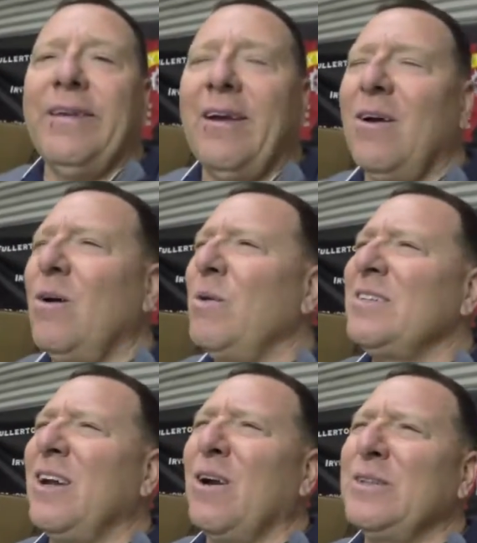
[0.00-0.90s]
No, it
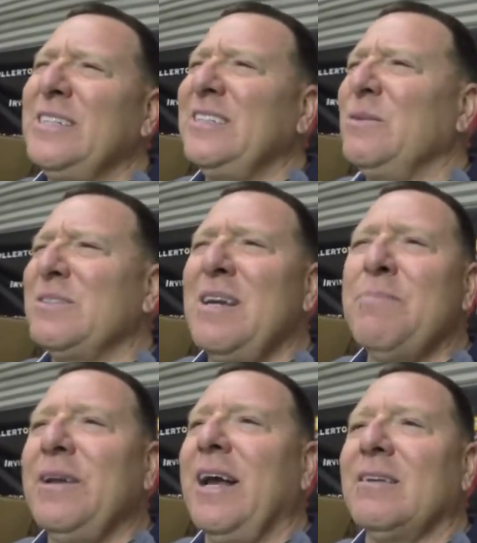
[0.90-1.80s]
wasn't ROTC. It was
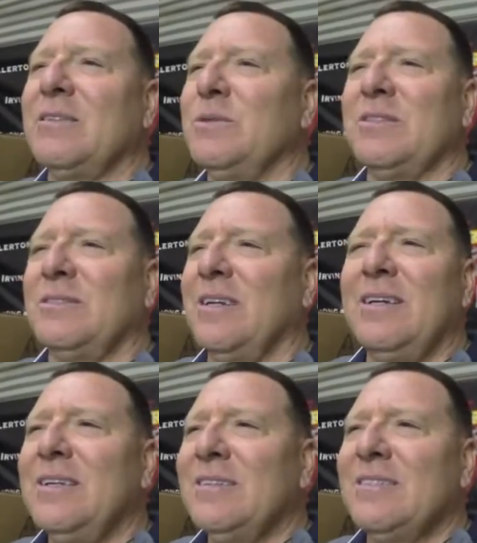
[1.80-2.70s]
something else. It was
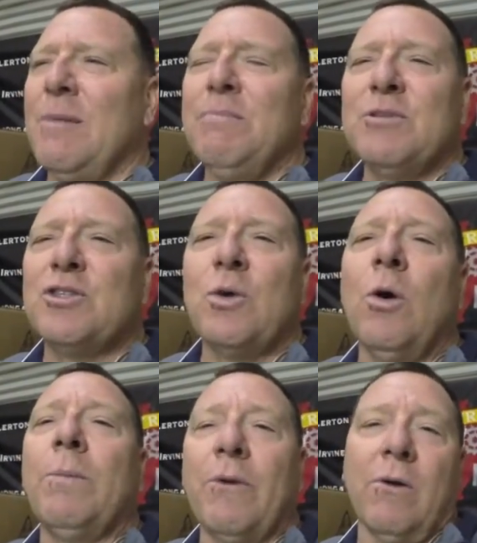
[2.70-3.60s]
some
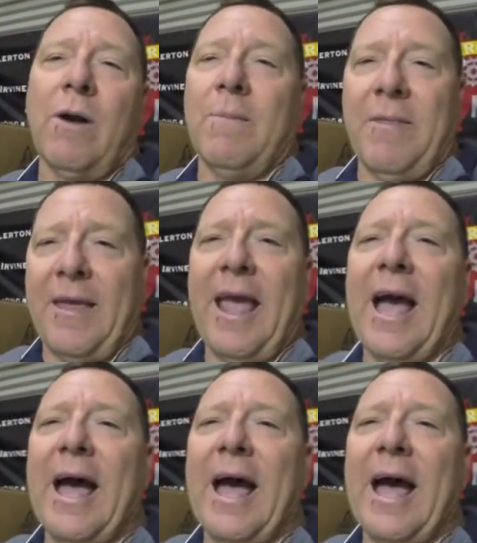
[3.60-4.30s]
school program that they had.